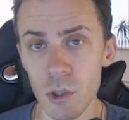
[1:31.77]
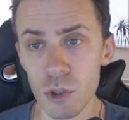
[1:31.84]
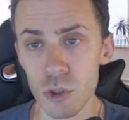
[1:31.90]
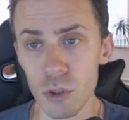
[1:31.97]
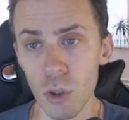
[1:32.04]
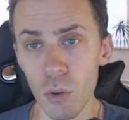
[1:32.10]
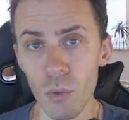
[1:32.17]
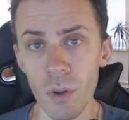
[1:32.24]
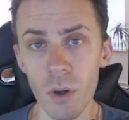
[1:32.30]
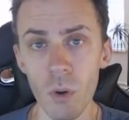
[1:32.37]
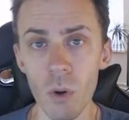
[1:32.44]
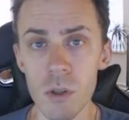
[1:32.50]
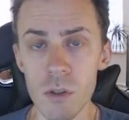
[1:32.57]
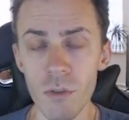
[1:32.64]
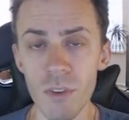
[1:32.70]
So the
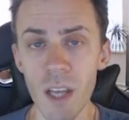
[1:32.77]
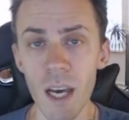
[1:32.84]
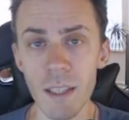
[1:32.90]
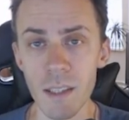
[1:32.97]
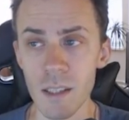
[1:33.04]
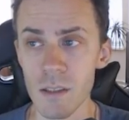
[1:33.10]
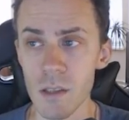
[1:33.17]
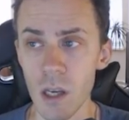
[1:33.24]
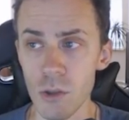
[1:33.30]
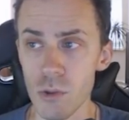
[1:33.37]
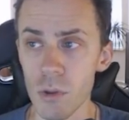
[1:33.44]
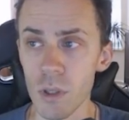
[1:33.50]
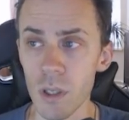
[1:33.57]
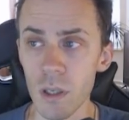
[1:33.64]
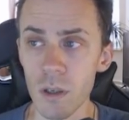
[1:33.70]
cause of that is
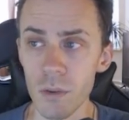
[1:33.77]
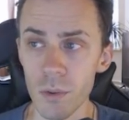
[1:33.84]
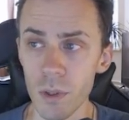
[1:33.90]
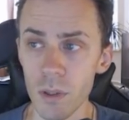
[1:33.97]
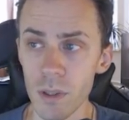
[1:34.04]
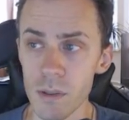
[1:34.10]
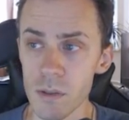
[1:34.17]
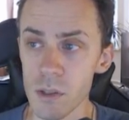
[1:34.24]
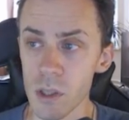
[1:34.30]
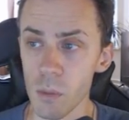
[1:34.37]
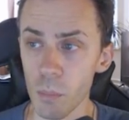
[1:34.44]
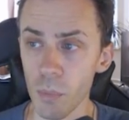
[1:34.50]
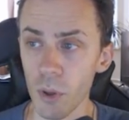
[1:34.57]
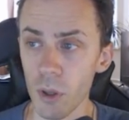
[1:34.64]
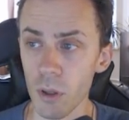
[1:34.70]
actually really
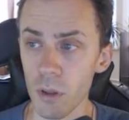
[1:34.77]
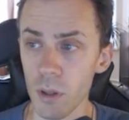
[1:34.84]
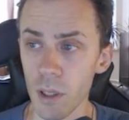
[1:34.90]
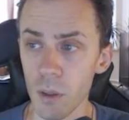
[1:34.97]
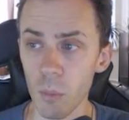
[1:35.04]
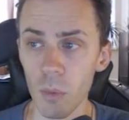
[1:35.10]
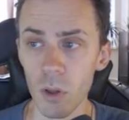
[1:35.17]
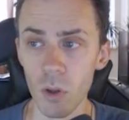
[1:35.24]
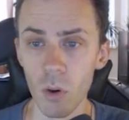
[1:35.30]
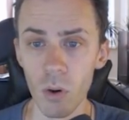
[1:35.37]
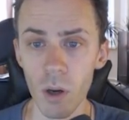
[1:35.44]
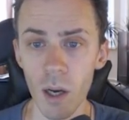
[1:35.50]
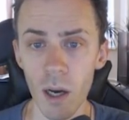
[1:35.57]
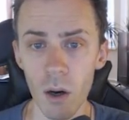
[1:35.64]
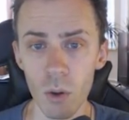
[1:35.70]
simple. Let me
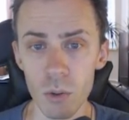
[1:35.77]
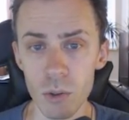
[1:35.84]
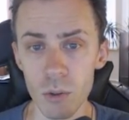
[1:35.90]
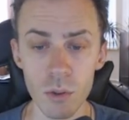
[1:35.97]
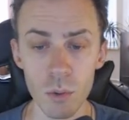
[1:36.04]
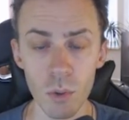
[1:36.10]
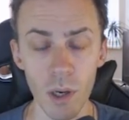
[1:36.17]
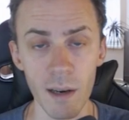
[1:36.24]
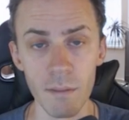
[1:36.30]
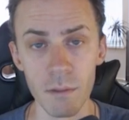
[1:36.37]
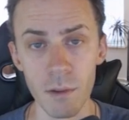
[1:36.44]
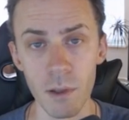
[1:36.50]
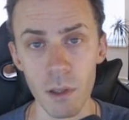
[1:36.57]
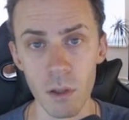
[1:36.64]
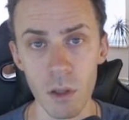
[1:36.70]
log out. You have
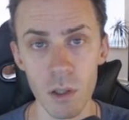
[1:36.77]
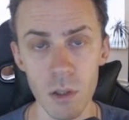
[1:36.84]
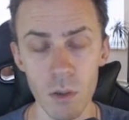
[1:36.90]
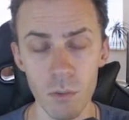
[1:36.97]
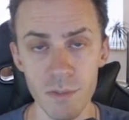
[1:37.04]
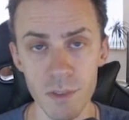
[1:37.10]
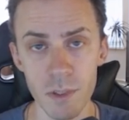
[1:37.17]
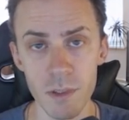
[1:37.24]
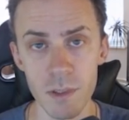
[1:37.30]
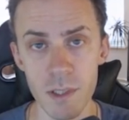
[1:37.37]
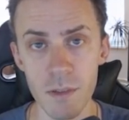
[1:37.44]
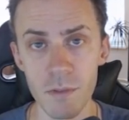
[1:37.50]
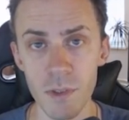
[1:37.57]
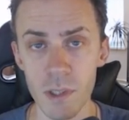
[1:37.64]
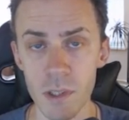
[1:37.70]
a lot of
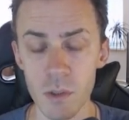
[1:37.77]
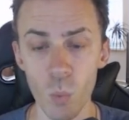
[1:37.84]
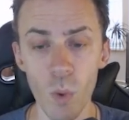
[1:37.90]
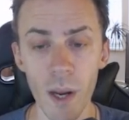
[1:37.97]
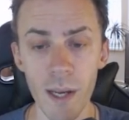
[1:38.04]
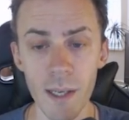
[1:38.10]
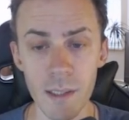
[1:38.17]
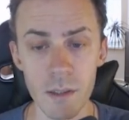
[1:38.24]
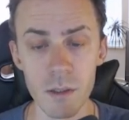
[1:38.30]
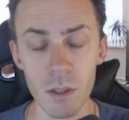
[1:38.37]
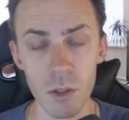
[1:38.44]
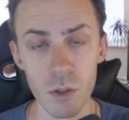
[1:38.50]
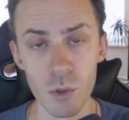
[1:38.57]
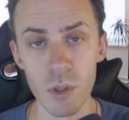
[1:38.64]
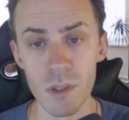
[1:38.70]
different ways
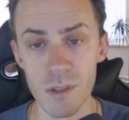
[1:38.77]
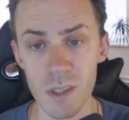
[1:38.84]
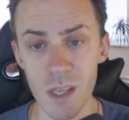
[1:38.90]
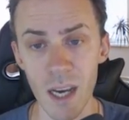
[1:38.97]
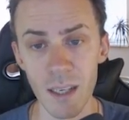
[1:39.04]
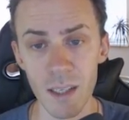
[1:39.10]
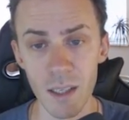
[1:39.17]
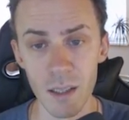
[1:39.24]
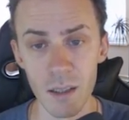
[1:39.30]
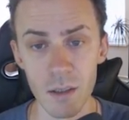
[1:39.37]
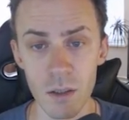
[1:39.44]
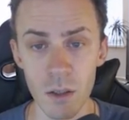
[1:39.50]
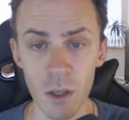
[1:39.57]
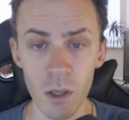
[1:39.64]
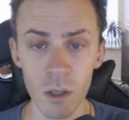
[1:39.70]
that you can sign in.